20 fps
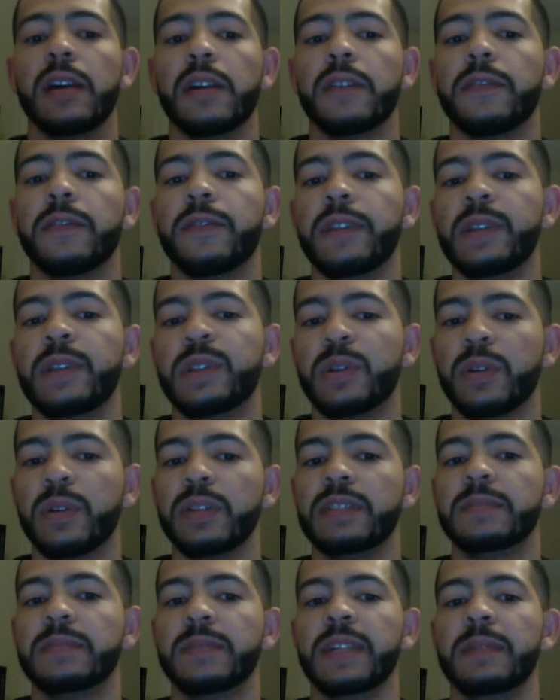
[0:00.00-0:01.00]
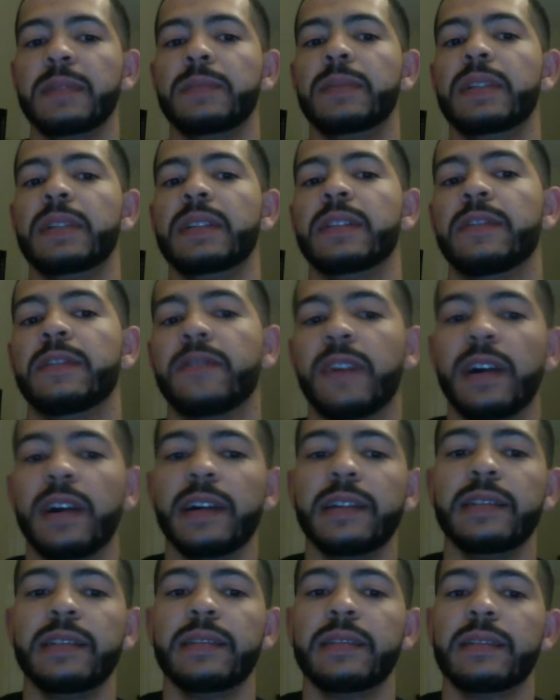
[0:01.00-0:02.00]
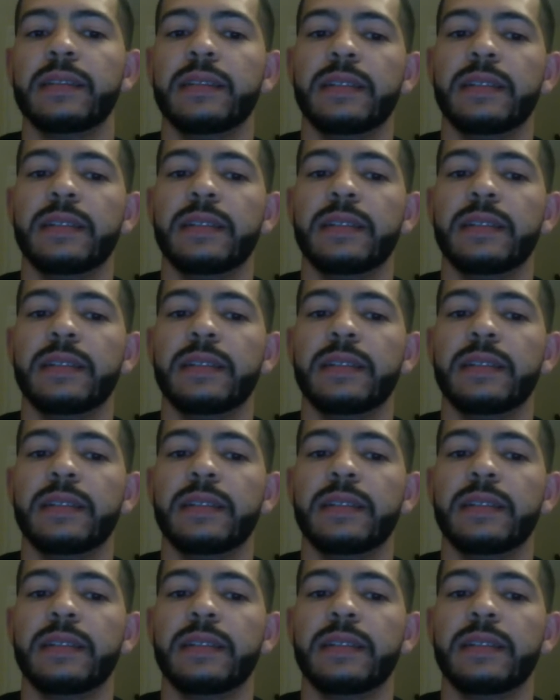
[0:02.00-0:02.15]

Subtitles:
Free choice may be defined